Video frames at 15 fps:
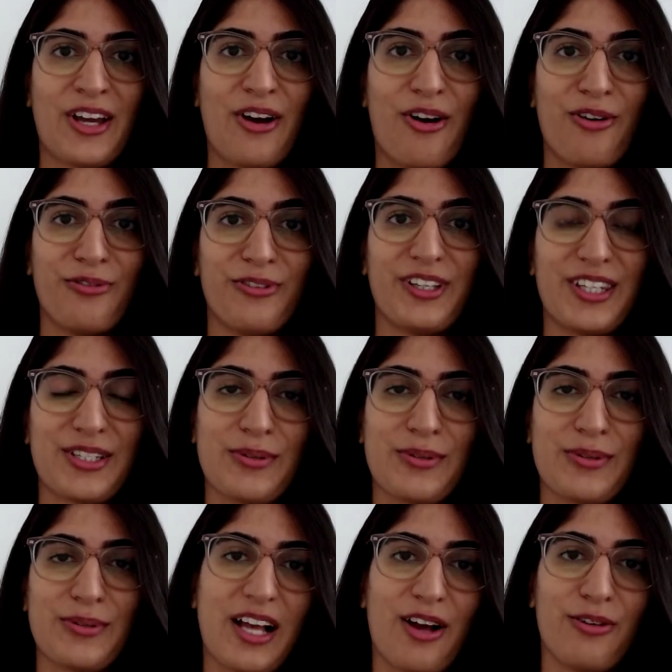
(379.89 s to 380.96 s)
Hopefully, this
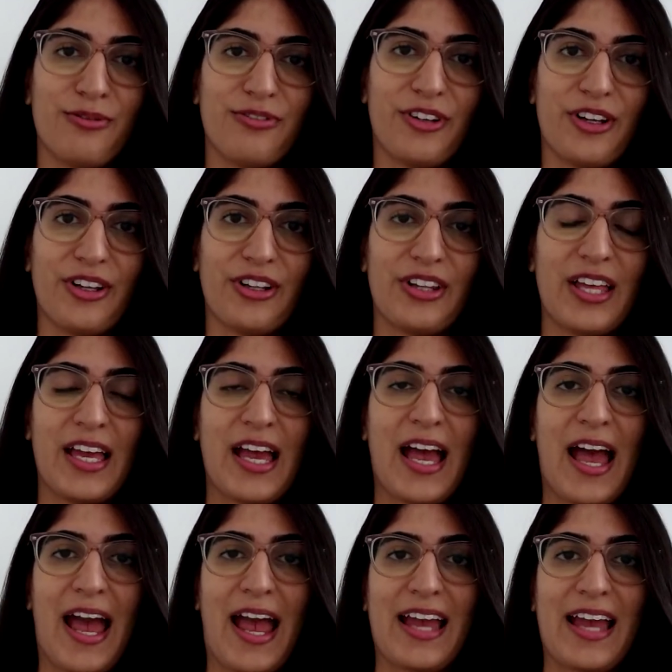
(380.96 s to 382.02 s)
was helpful,
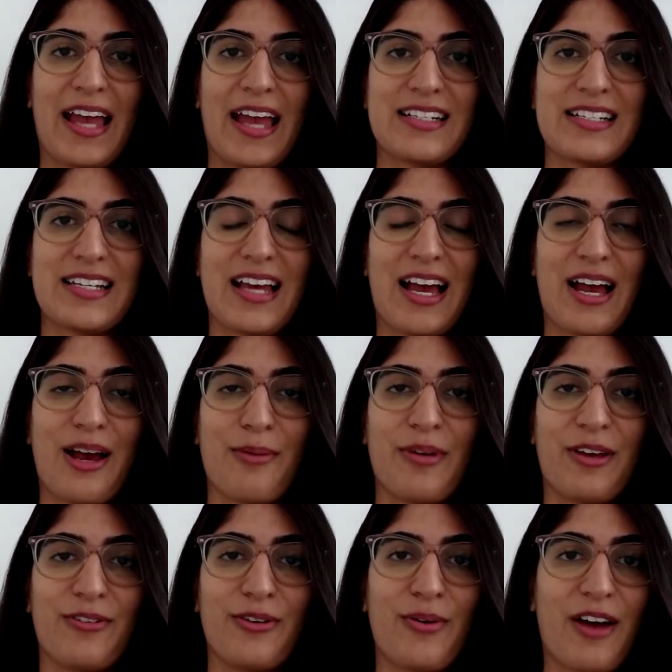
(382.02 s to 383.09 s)
and um,
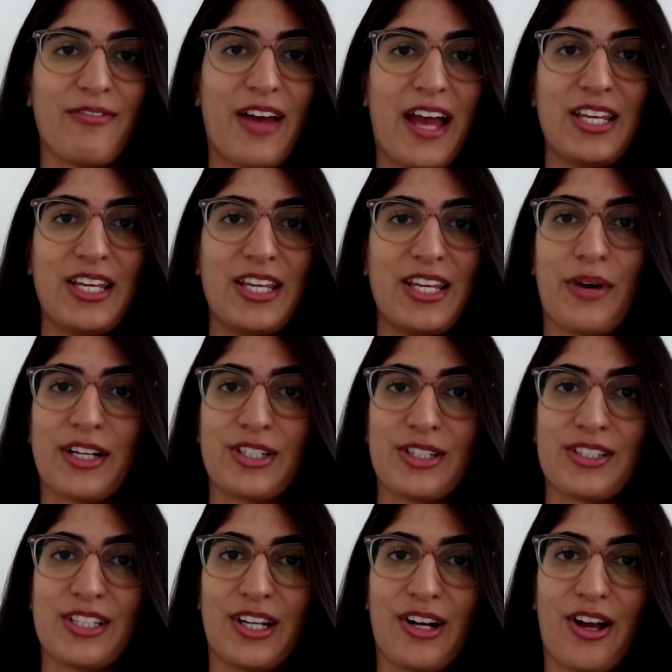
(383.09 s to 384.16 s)
if you have any
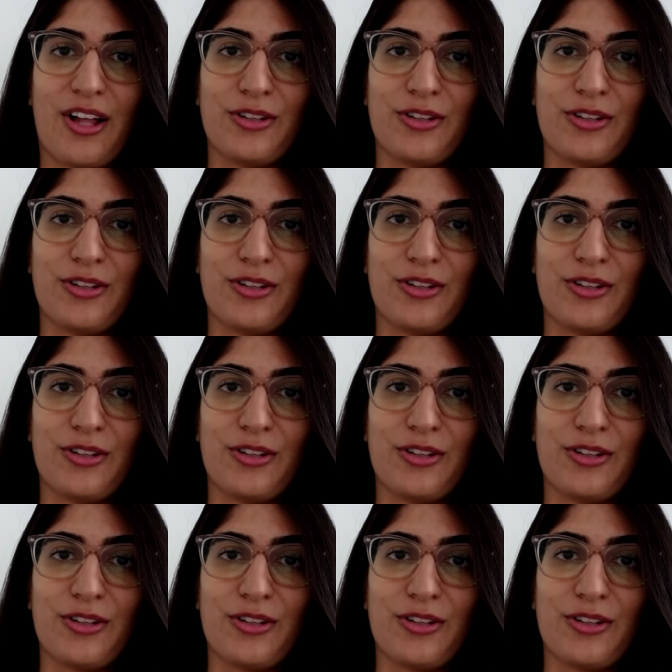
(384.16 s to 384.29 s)
questions at all,